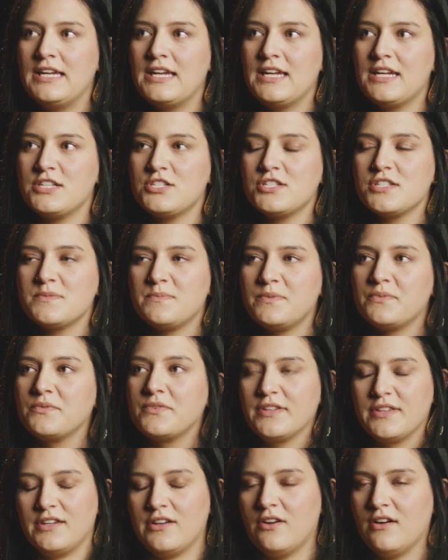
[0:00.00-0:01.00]
has just been
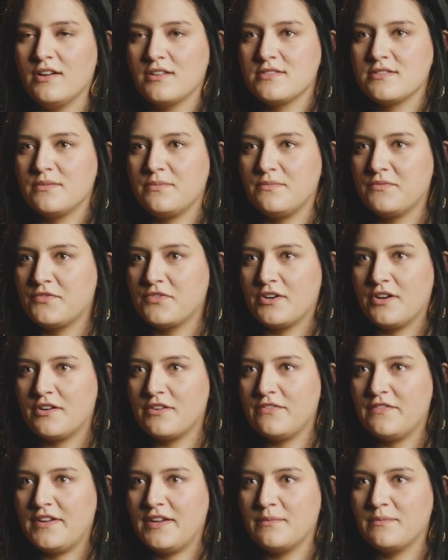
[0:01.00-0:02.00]
really awesome for our
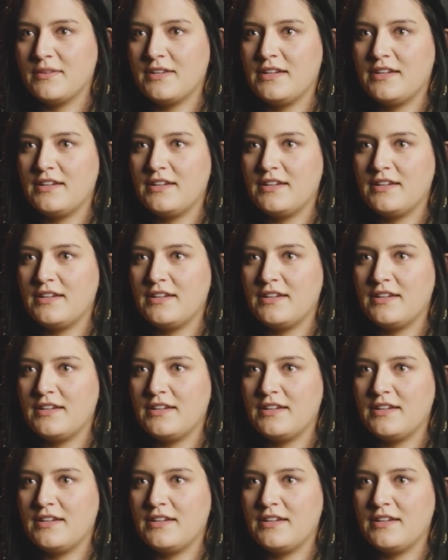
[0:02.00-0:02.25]
family.